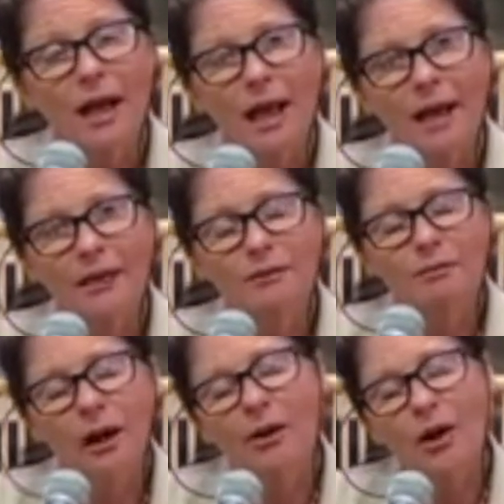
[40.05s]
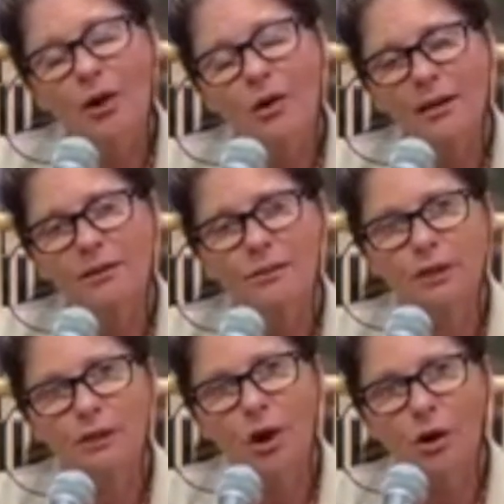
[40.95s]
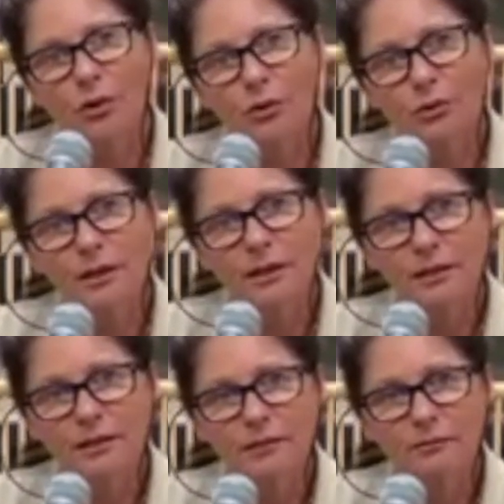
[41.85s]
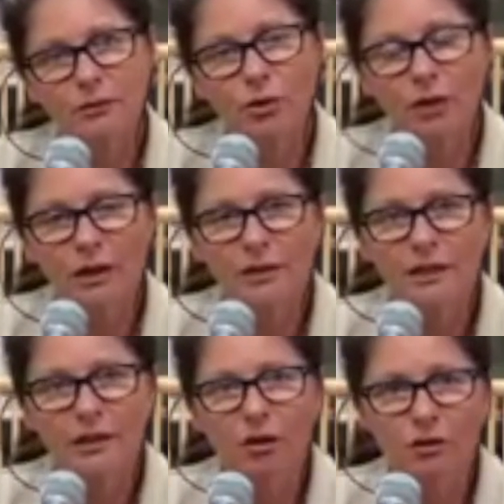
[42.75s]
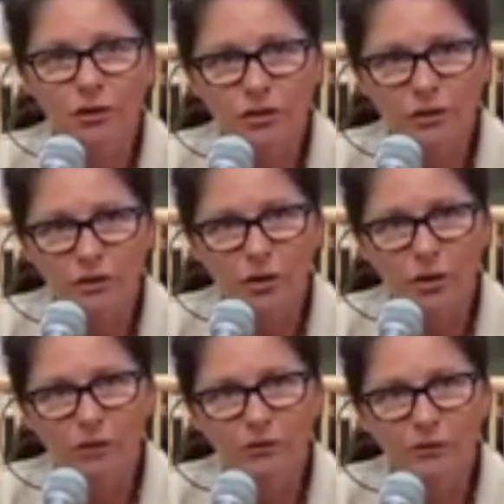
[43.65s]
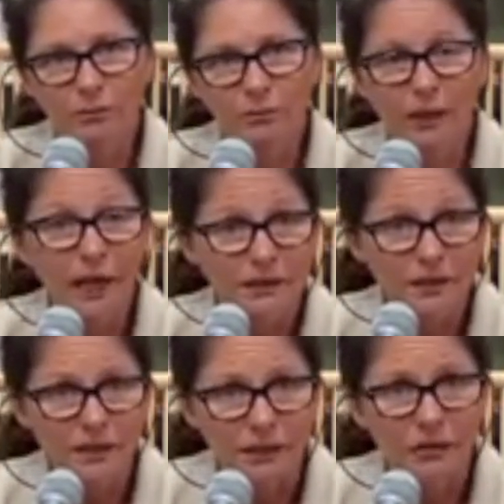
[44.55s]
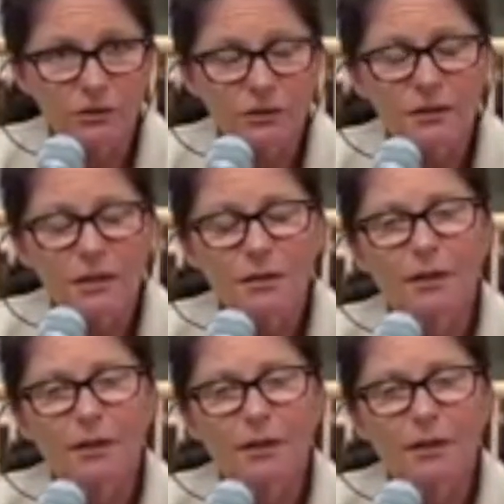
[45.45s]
And marrow, as we know, is not only the origin of blood cells,